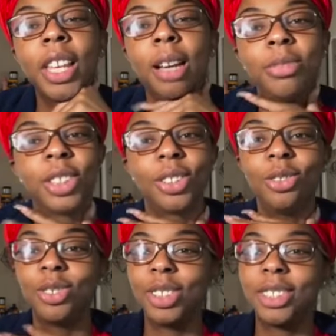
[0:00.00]
I'm just
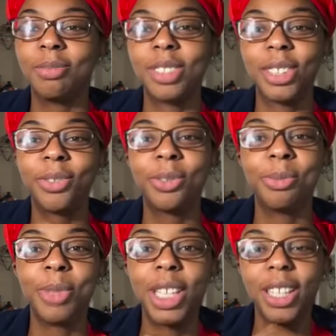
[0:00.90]
doing some stuff
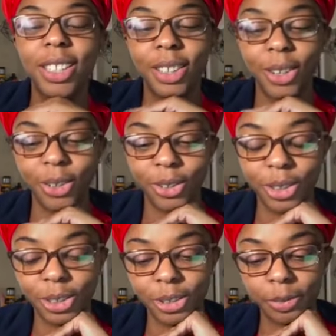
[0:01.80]
for me, you
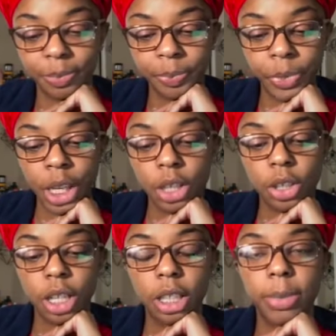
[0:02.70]
know,
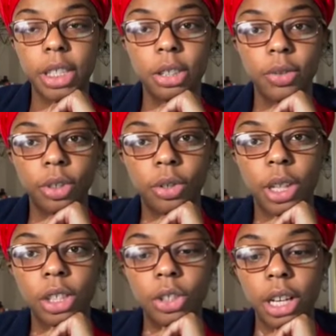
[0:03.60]
trying to get myself on the
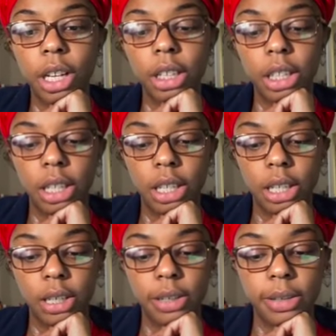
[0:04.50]
right track.
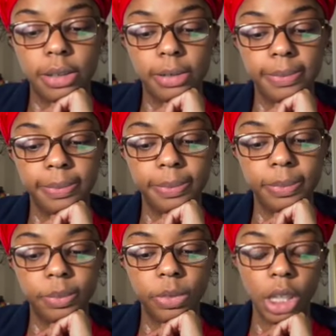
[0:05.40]
And
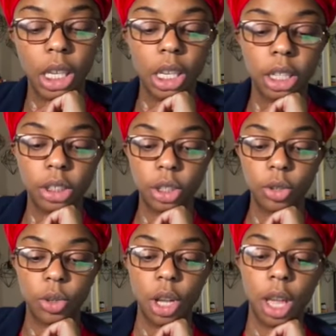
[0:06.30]
yeah,
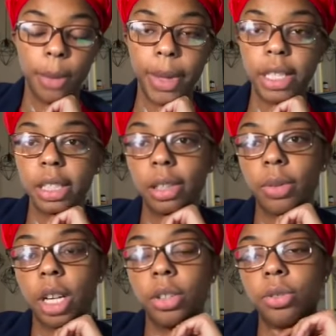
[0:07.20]
so basically
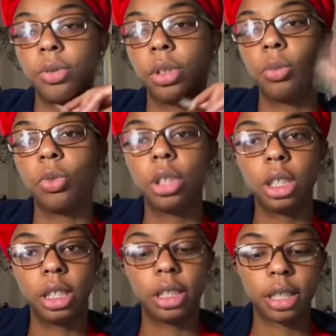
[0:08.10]
what I do in the
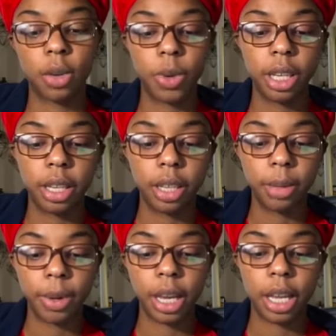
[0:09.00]
morning is I wake
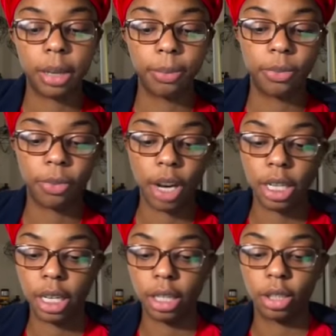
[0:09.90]
up, I kind of
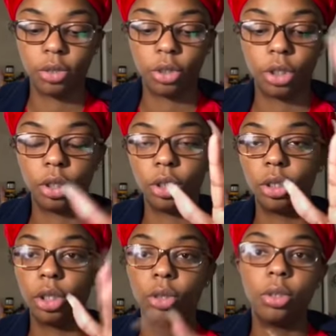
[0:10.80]
write down a little
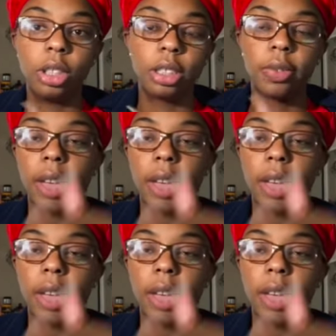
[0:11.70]
to-do list.